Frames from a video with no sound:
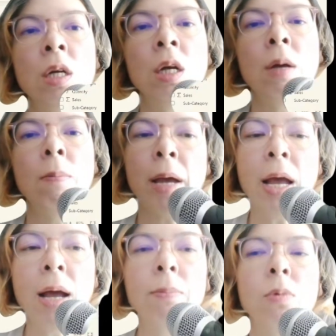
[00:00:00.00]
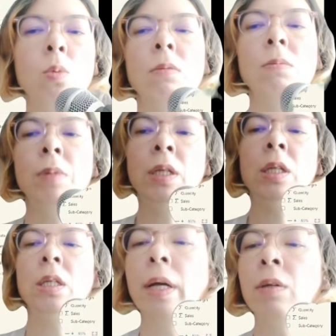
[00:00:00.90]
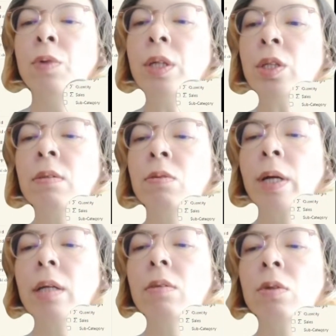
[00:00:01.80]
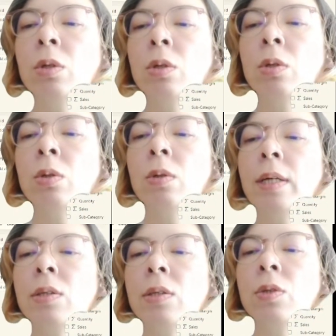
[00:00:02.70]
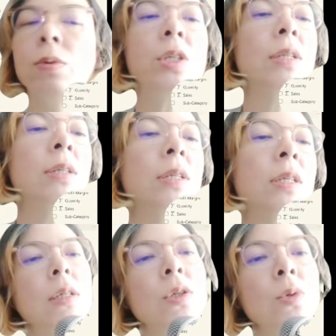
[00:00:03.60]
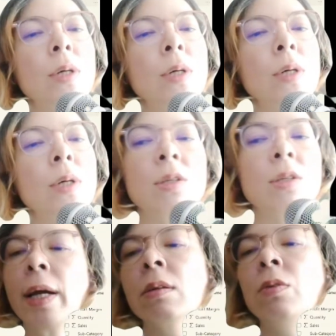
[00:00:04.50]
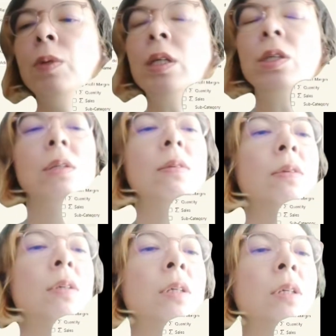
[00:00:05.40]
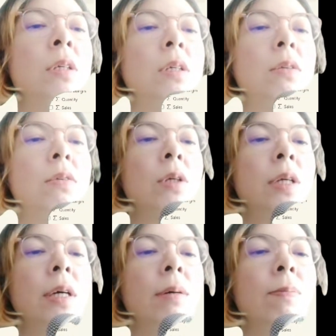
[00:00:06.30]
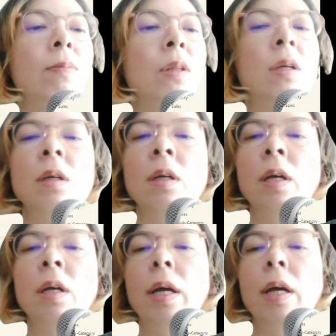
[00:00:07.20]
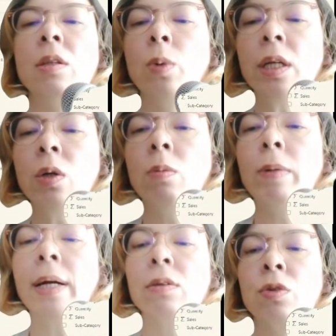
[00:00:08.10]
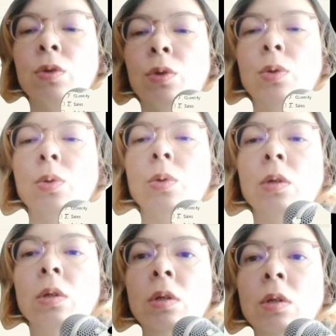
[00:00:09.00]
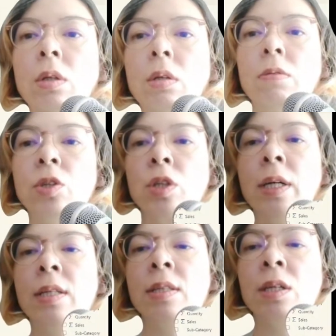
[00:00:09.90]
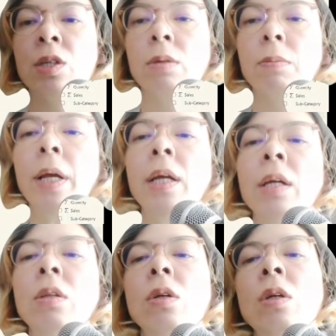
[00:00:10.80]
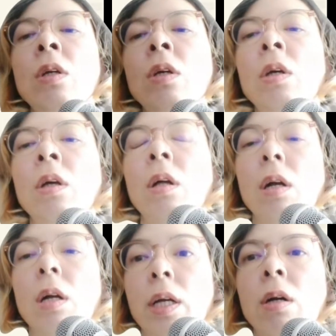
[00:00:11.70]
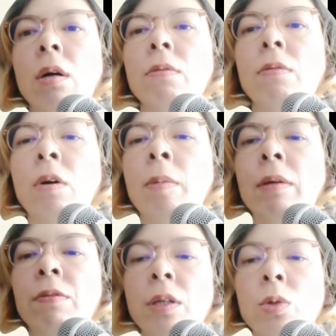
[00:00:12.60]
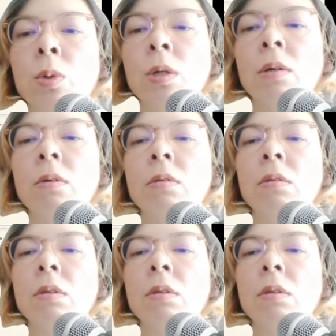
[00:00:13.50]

map would be regions, right? So let's do regions. So I drag regions into here and quickly go back to the visualization pane, click on format visuals,